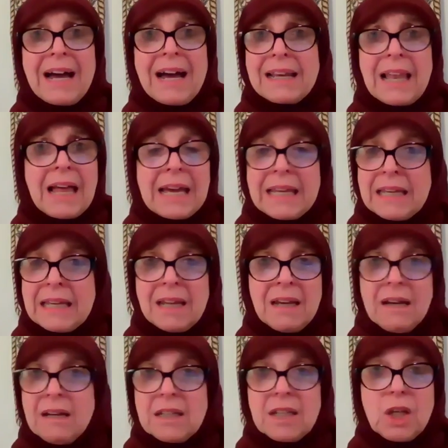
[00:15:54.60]

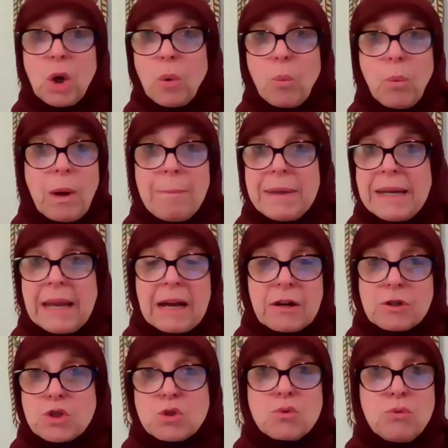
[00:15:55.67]
online, webinar,
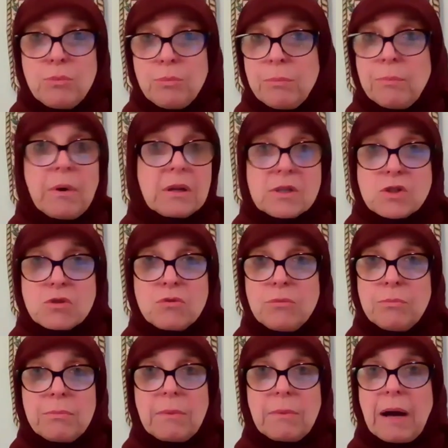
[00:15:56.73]

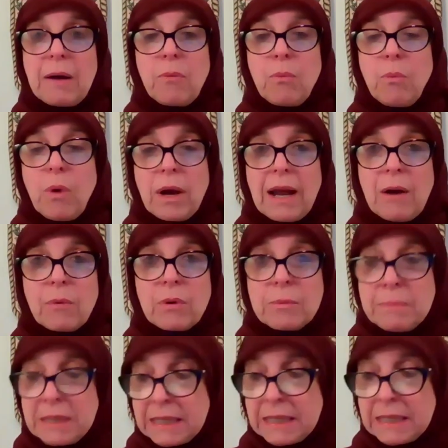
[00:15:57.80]
Zoom 1 hour
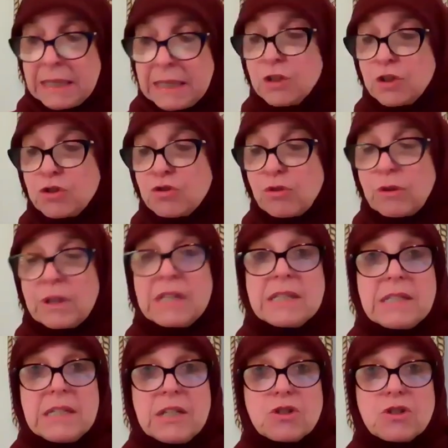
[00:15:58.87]
meeting to train